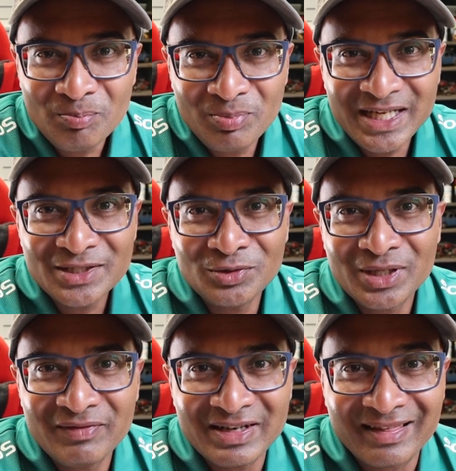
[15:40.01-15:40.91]
Please do
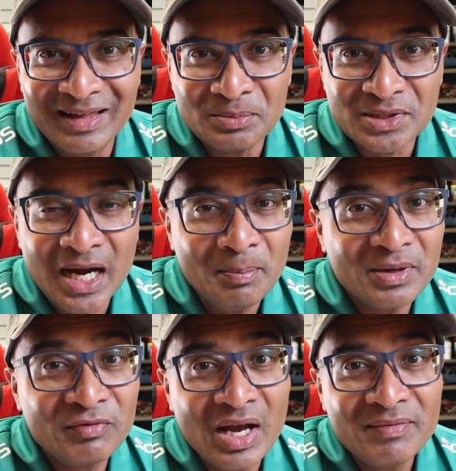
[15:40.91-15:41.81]
give it a thumbs
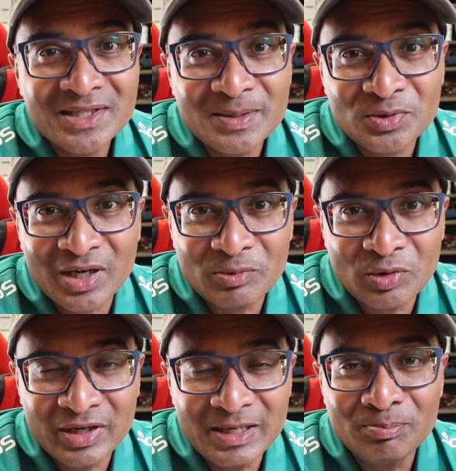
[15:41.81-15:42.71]
up. If you haven't subscribed
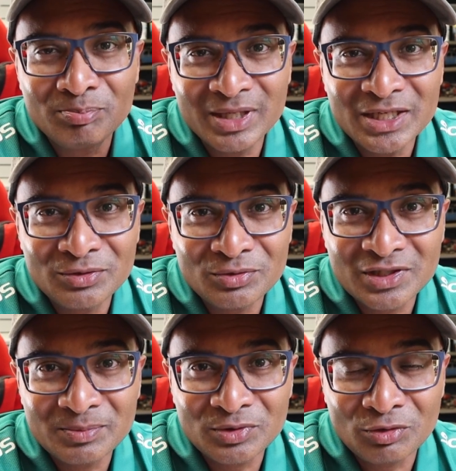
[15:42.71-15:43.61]
already, please do
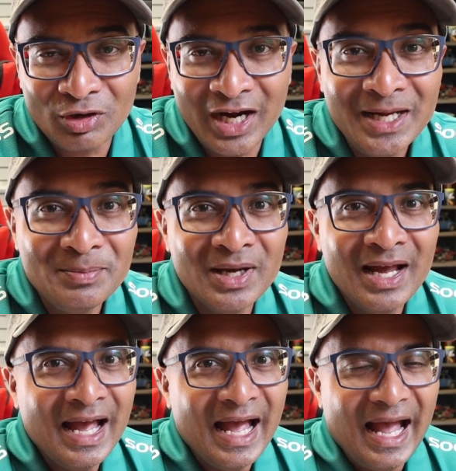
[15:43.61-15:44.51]
subscribe.
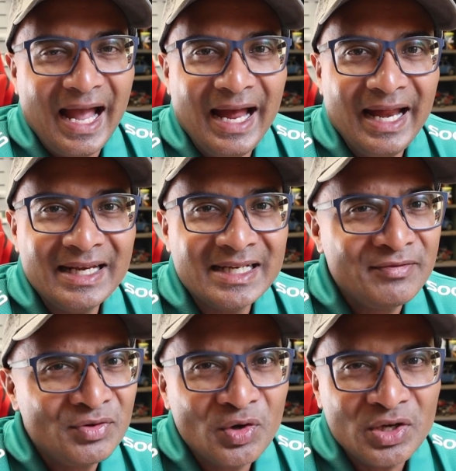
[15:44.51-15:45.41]
And
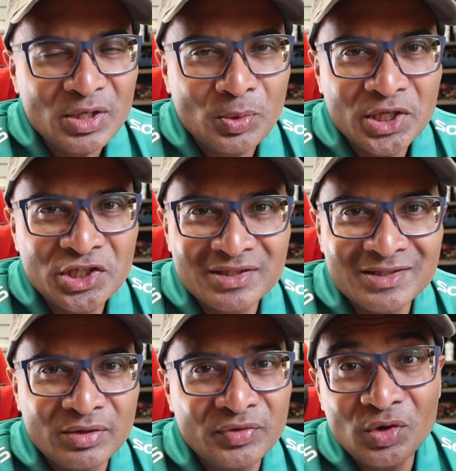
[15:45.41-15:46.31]
if you've got any
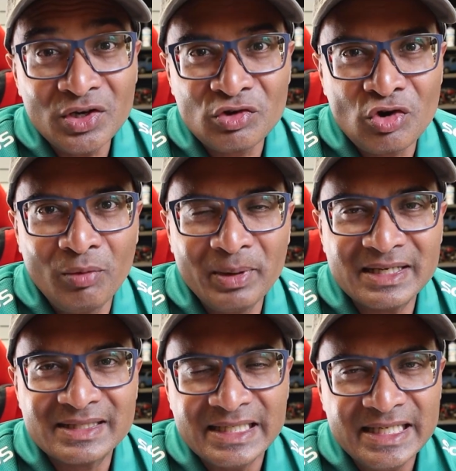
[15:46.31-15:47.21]
questions or if you've got any
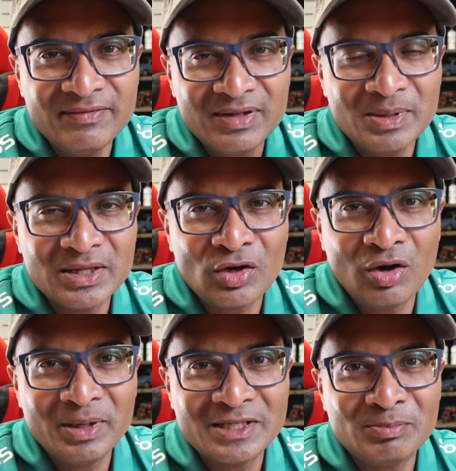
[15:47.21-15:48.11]
comments, leave them in the
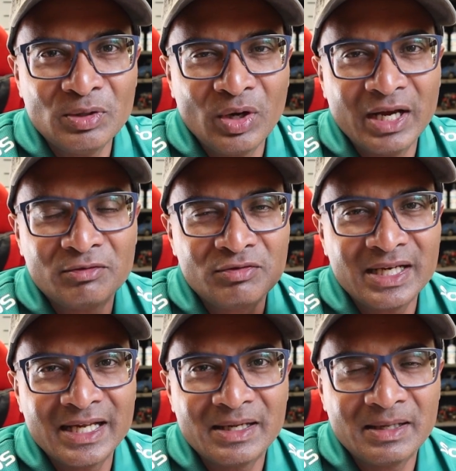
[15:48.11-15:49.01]
comments below. I'd
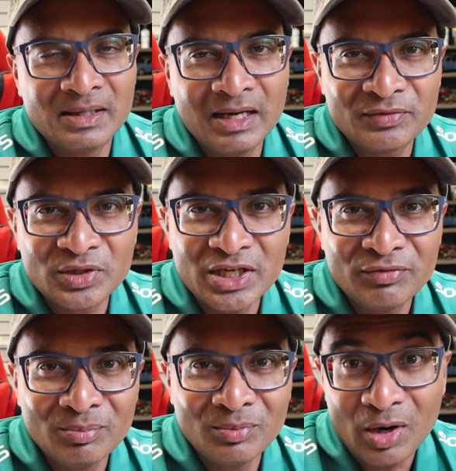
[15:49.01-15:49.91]
really love to
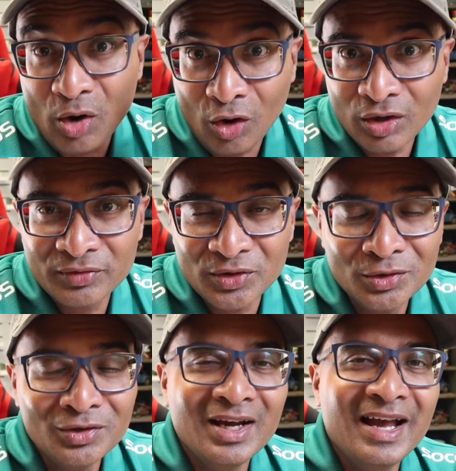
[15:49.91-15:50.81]
hear from all of
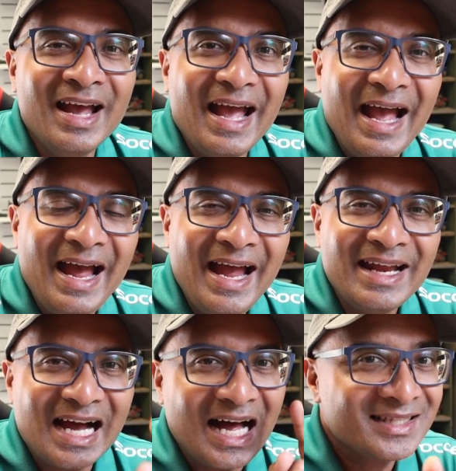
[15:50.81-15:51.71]
you.
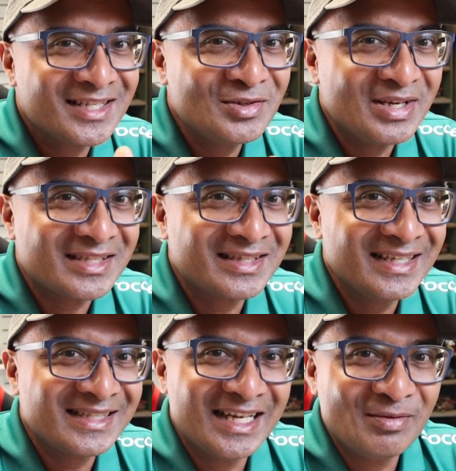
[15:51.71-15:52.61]
And I'll see you next
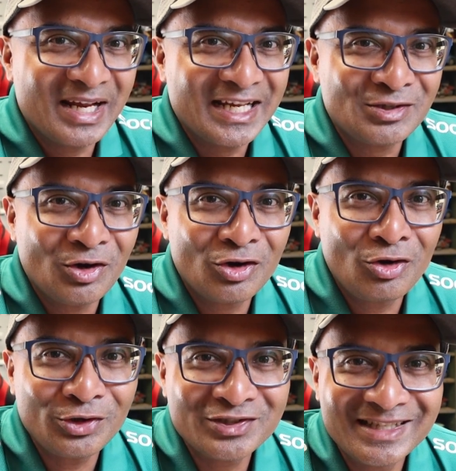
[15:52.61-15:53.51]
Thursday when I talk
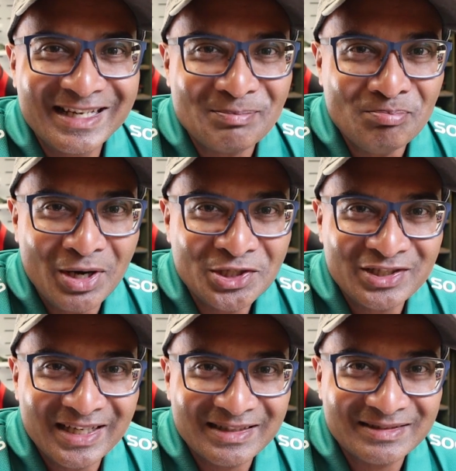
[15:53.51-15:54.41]
costing and
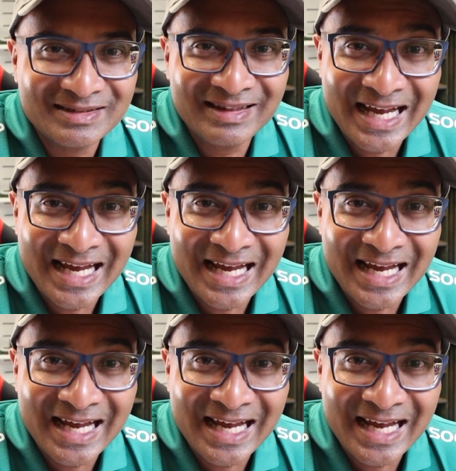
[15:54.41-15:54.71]
budgeting.